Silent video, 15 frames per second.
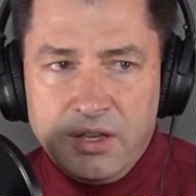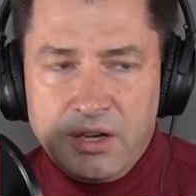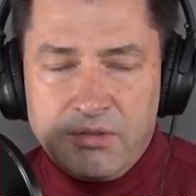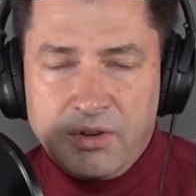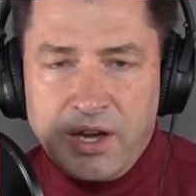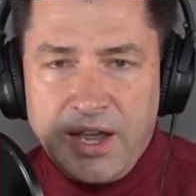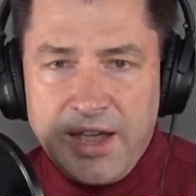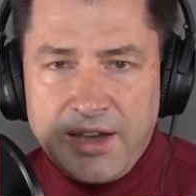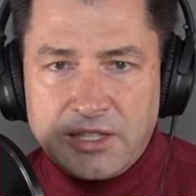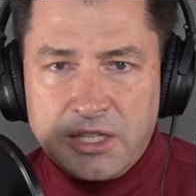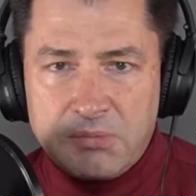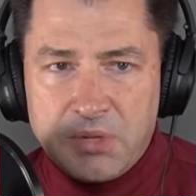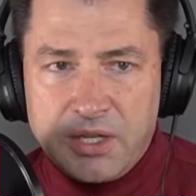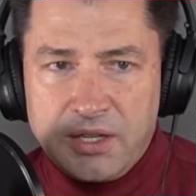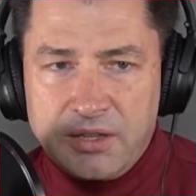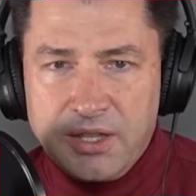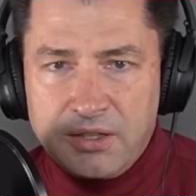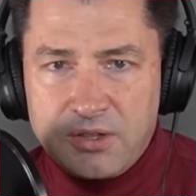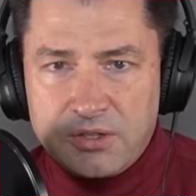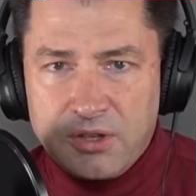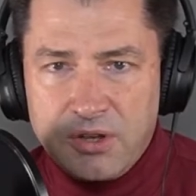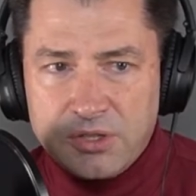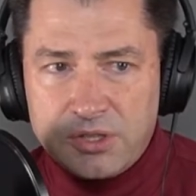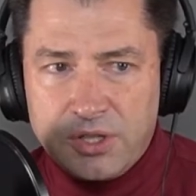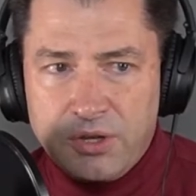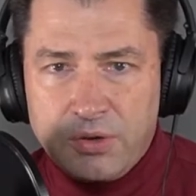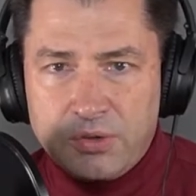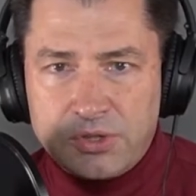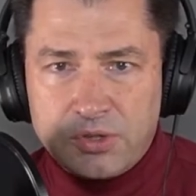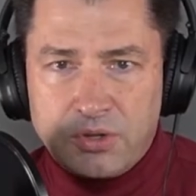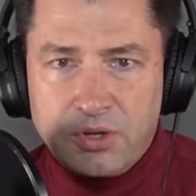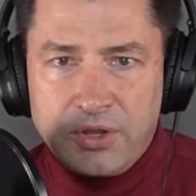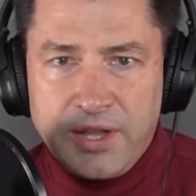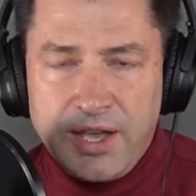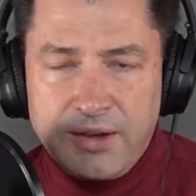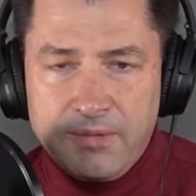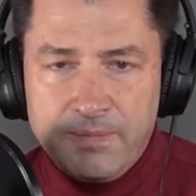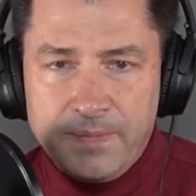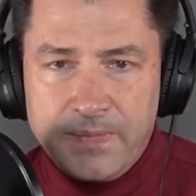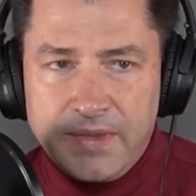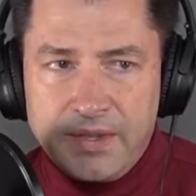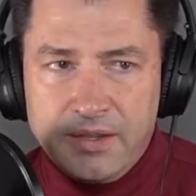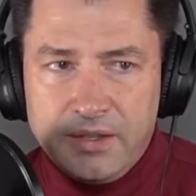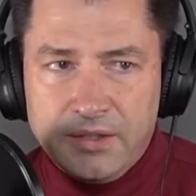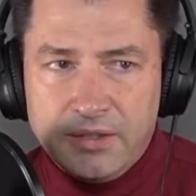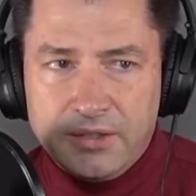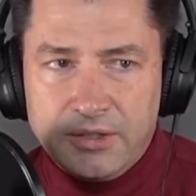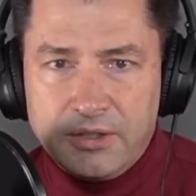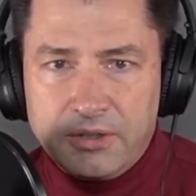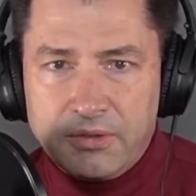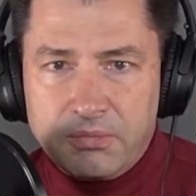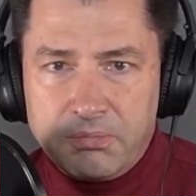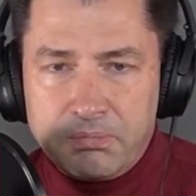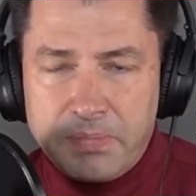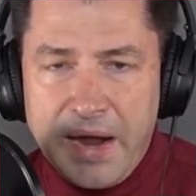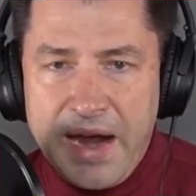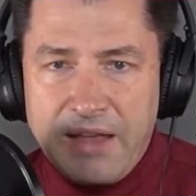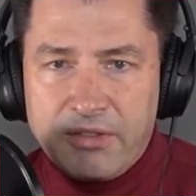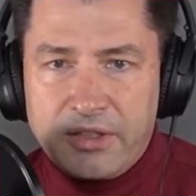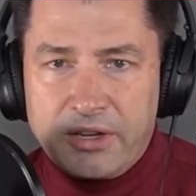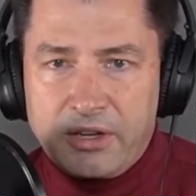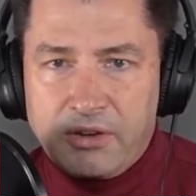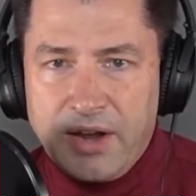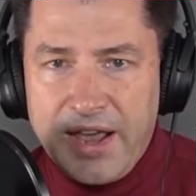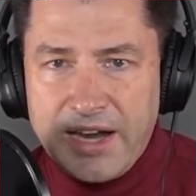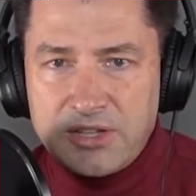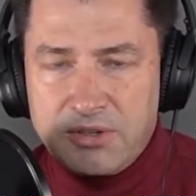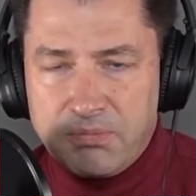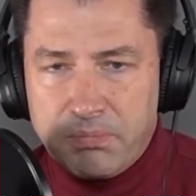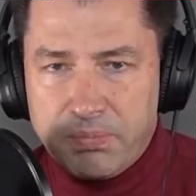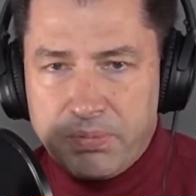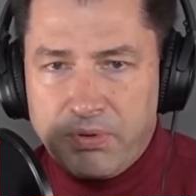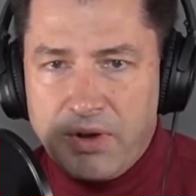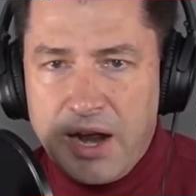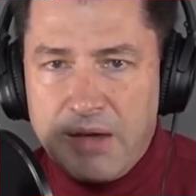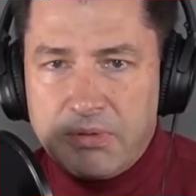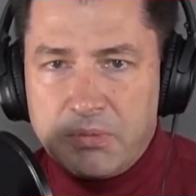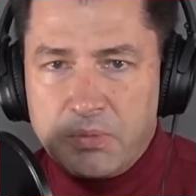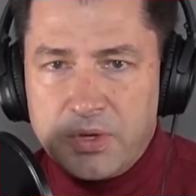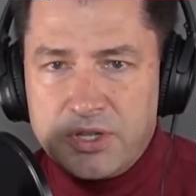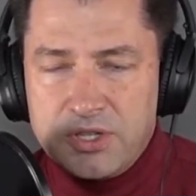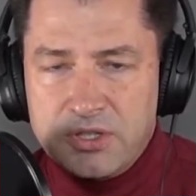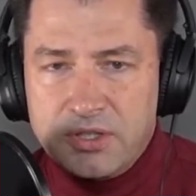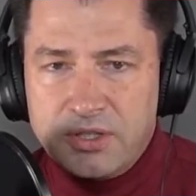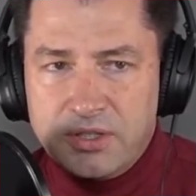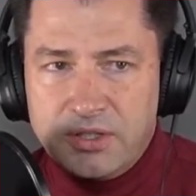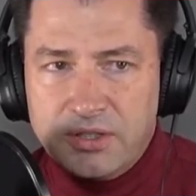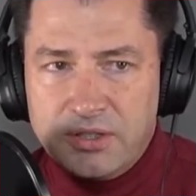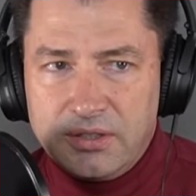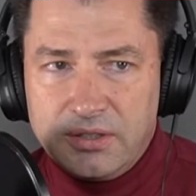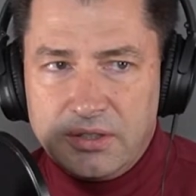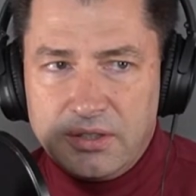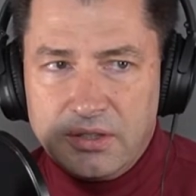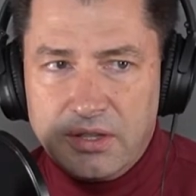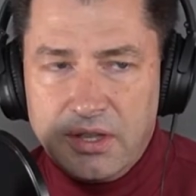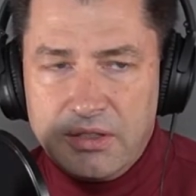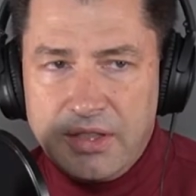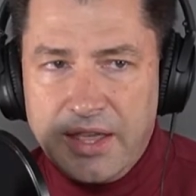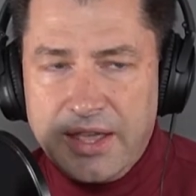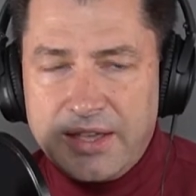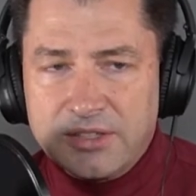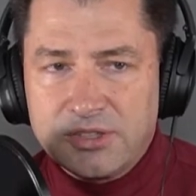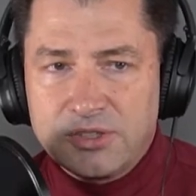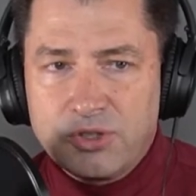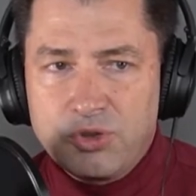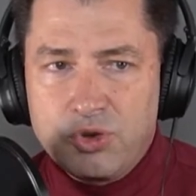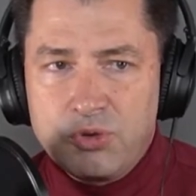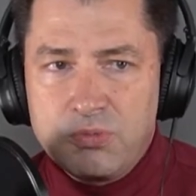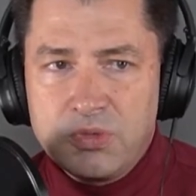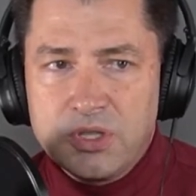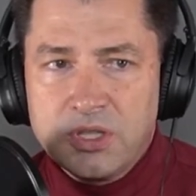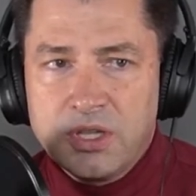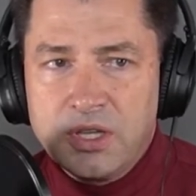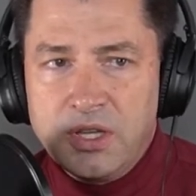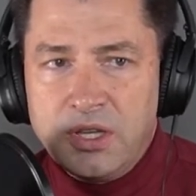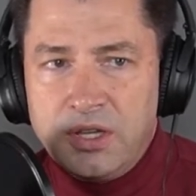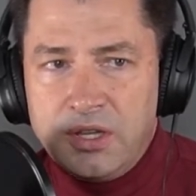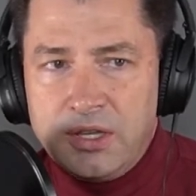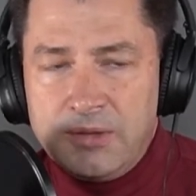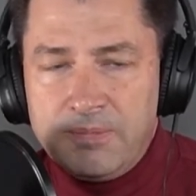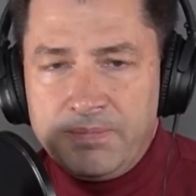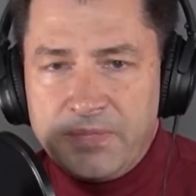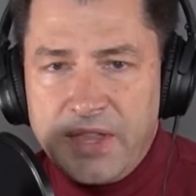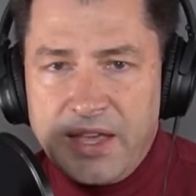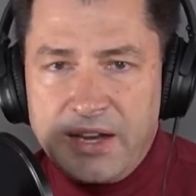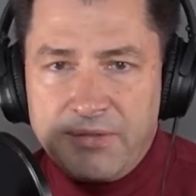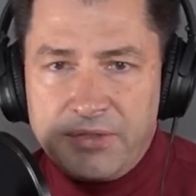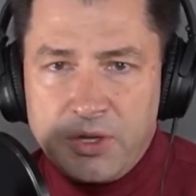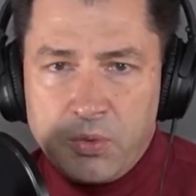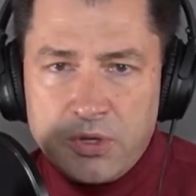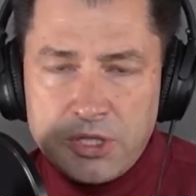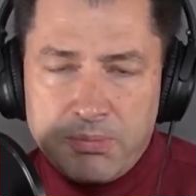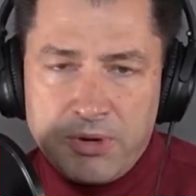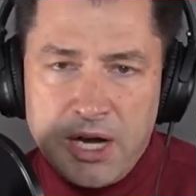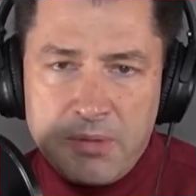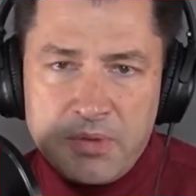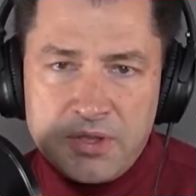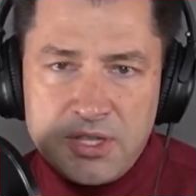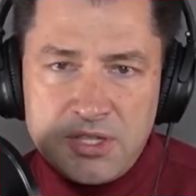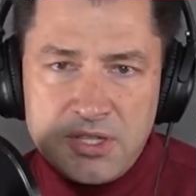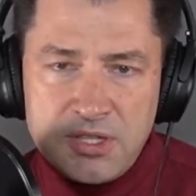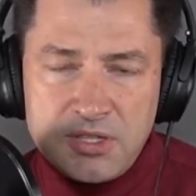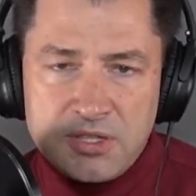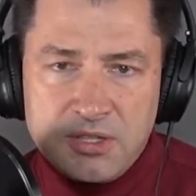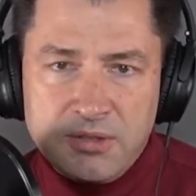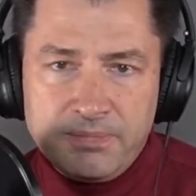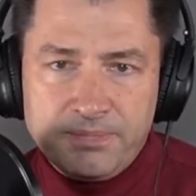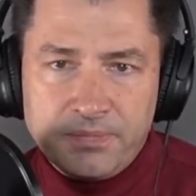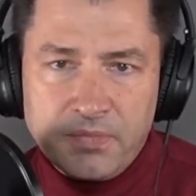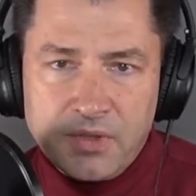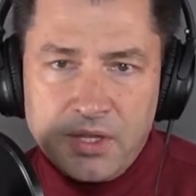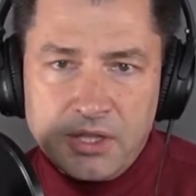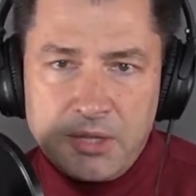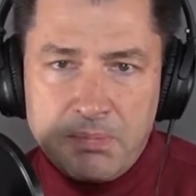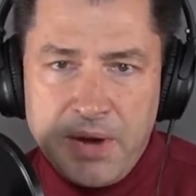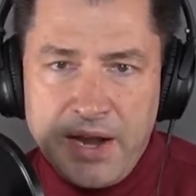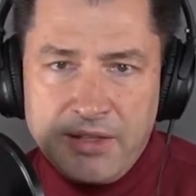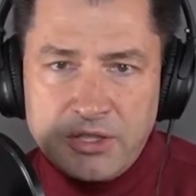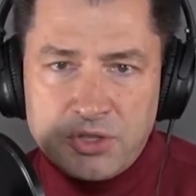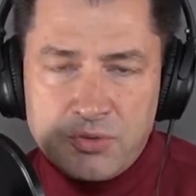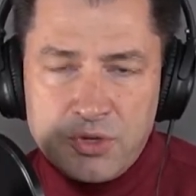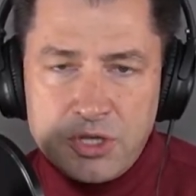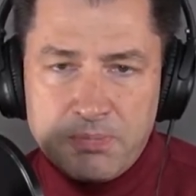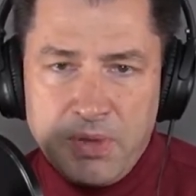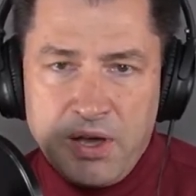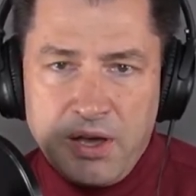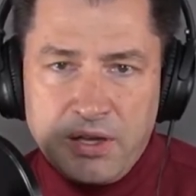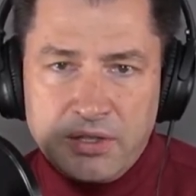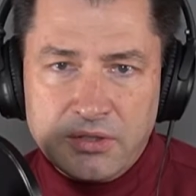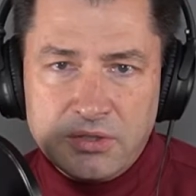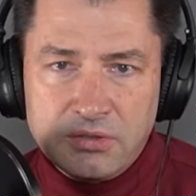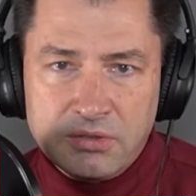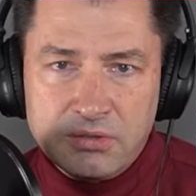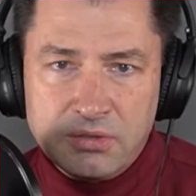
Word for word: reacting. But I think there's also sort of that pilot interaction problem, which they assumed that if there was a problem with the system, that the pilots would respond.